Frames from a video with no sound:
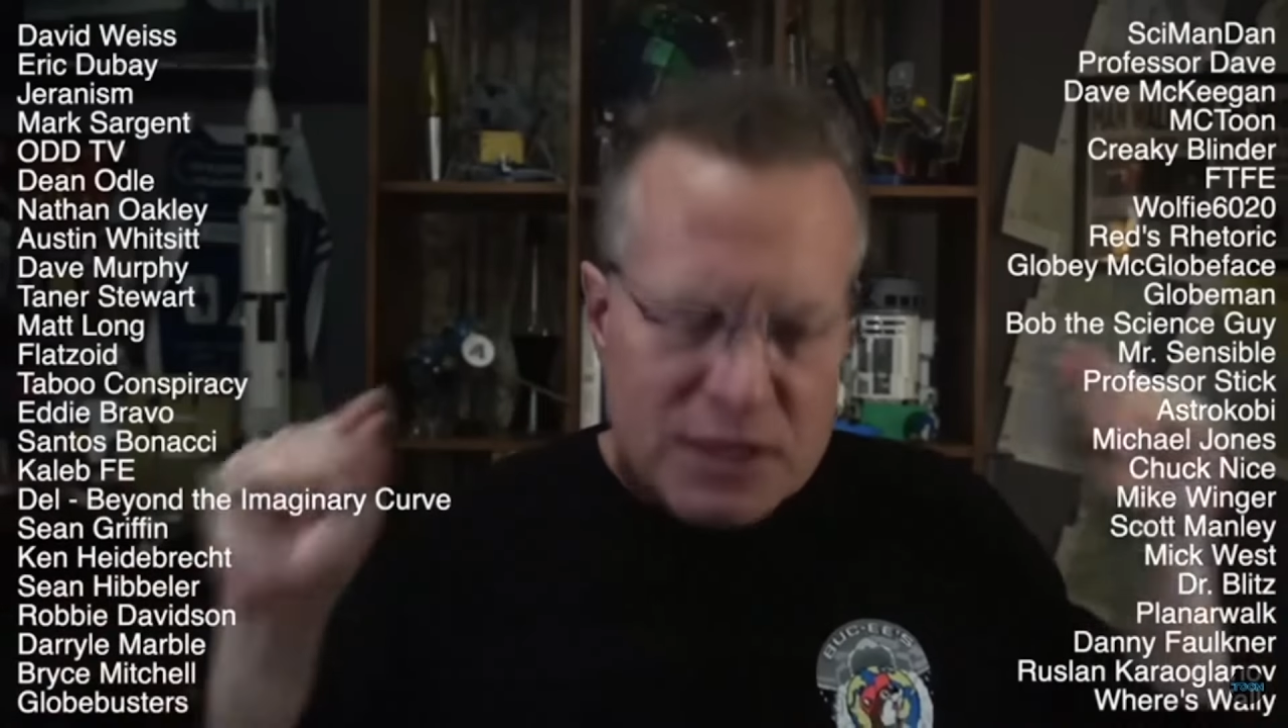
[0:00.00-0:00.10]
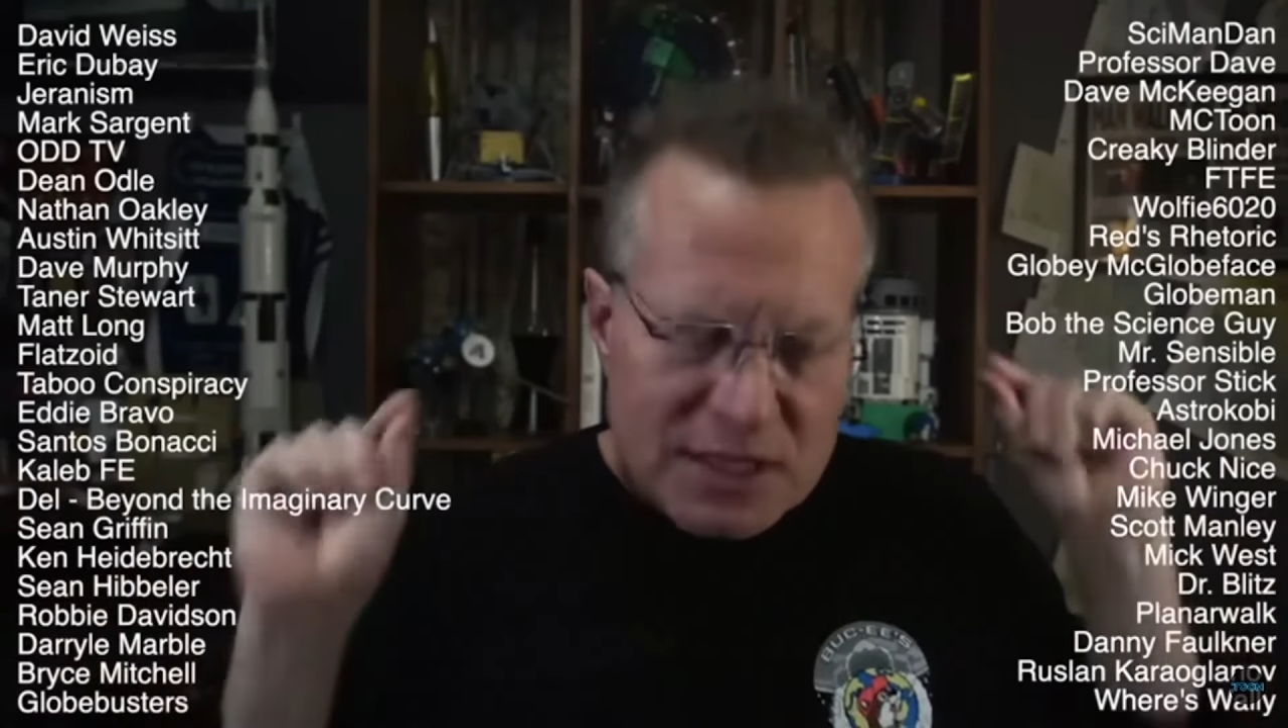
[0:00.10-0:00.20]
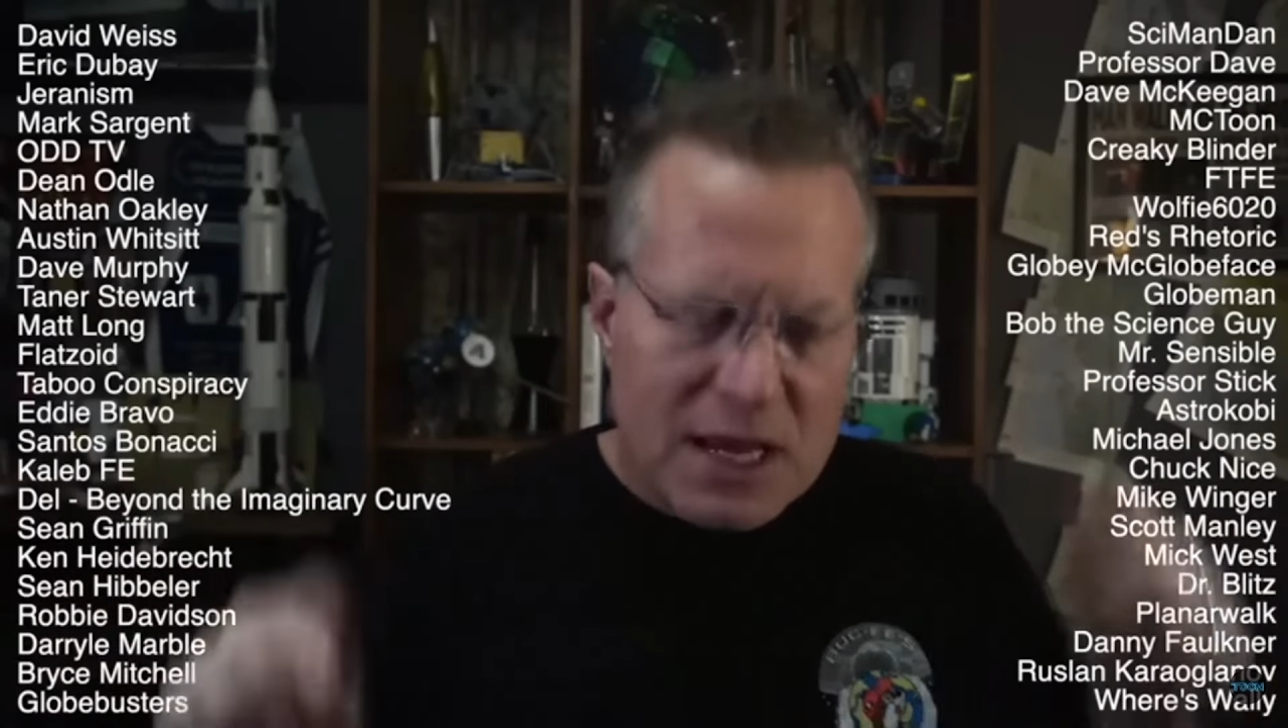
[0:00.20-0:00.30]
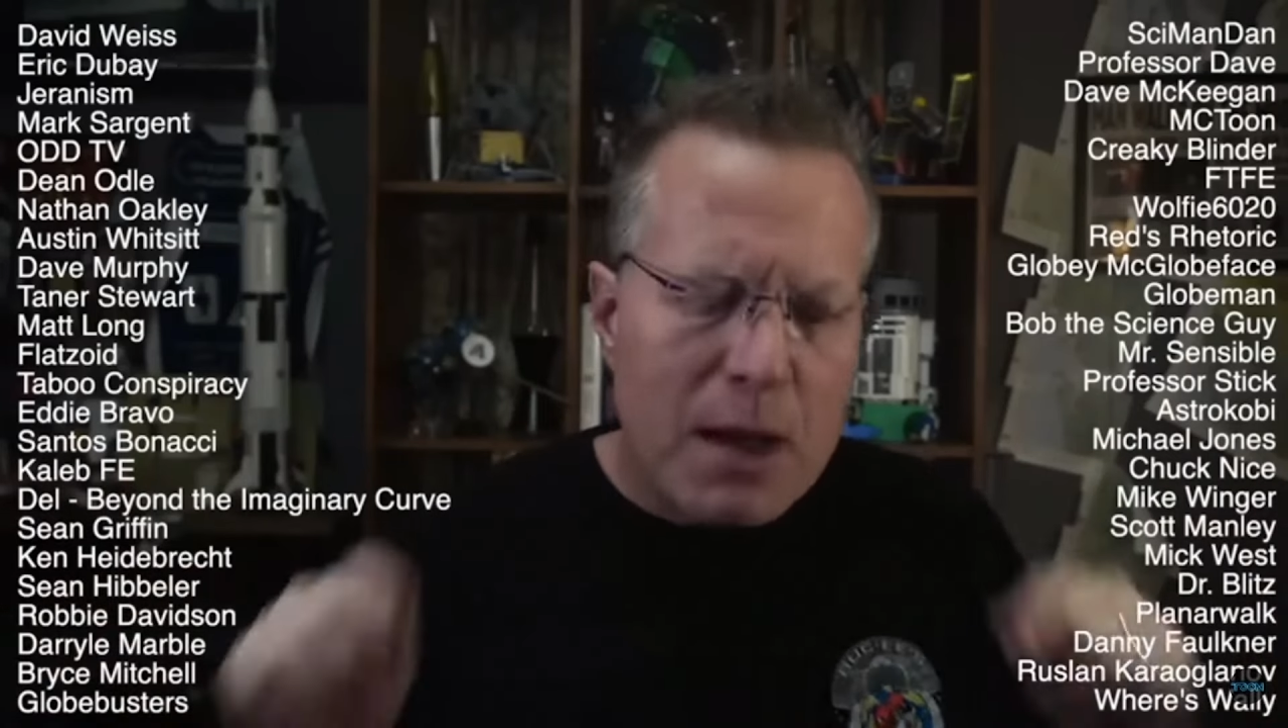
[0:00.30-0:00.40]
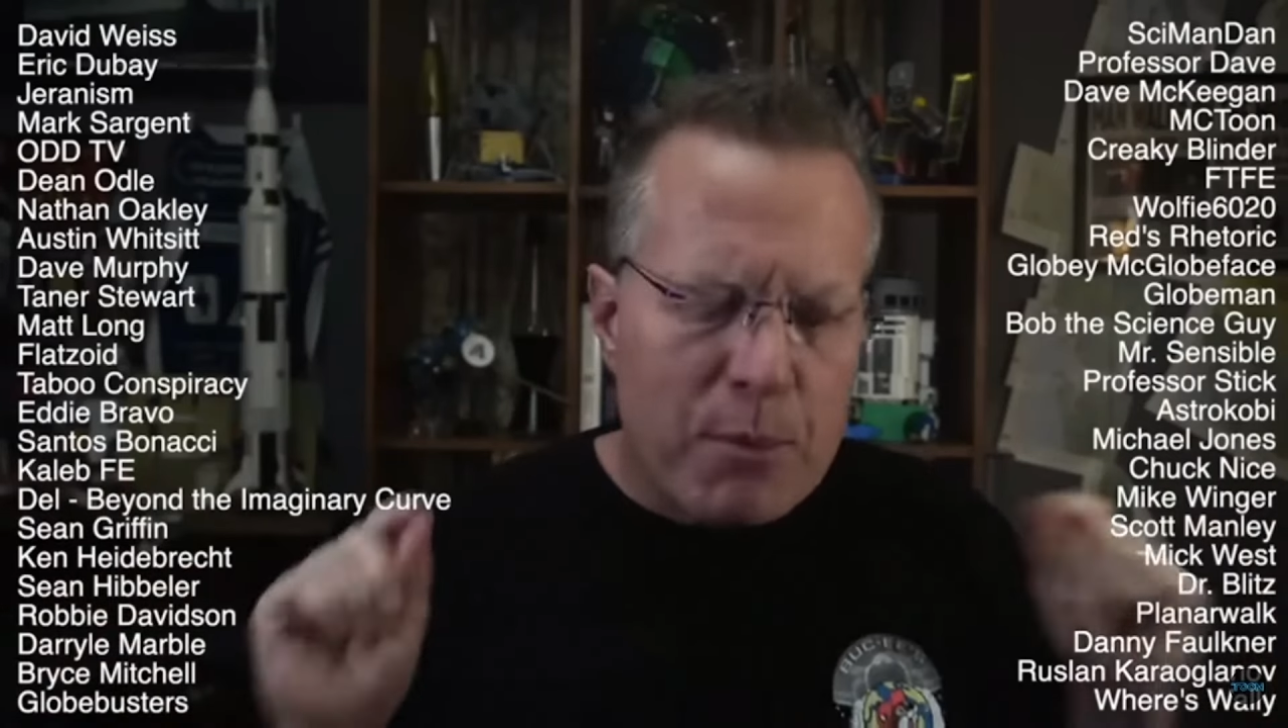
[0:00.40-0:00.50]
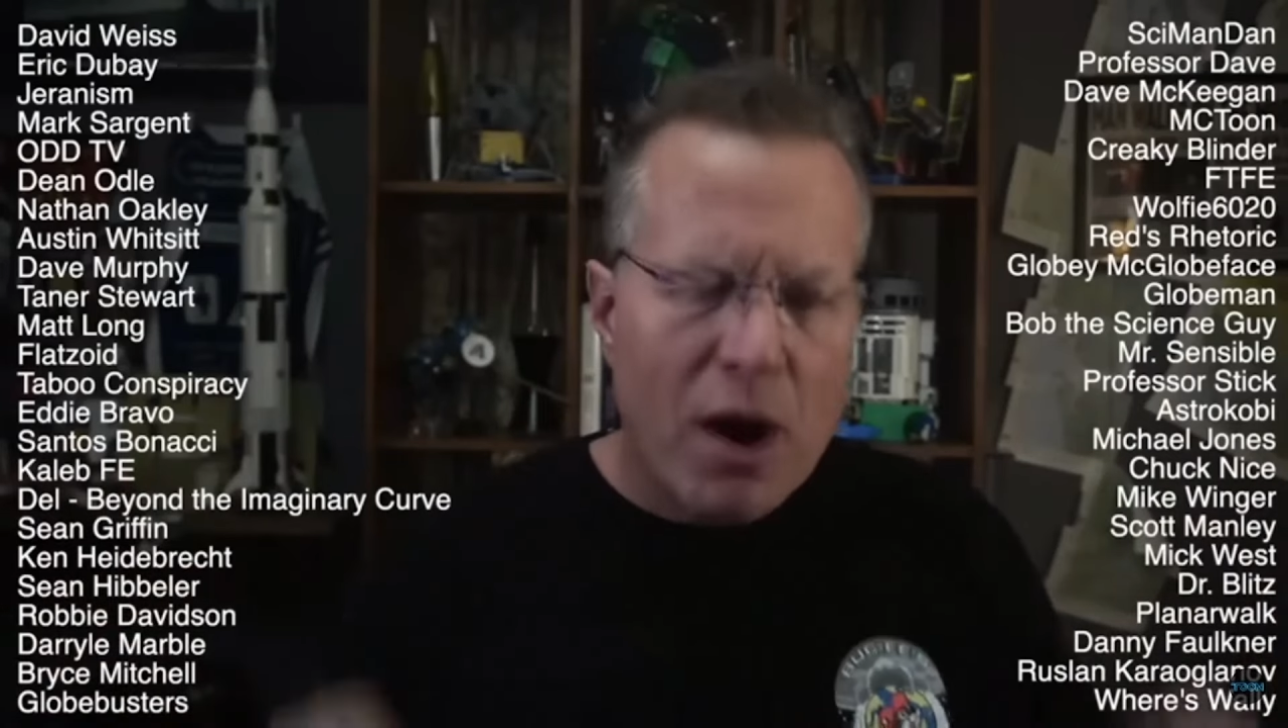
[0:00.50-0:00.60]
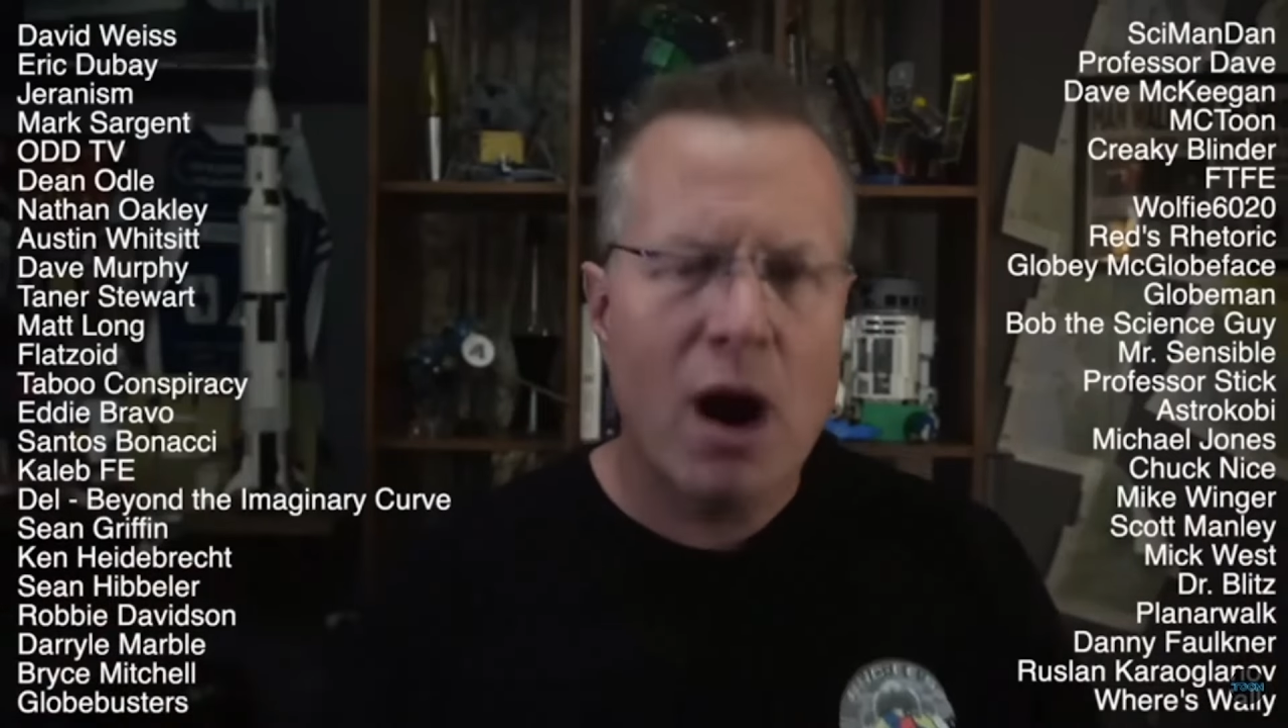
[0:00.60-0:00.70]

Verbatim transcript: step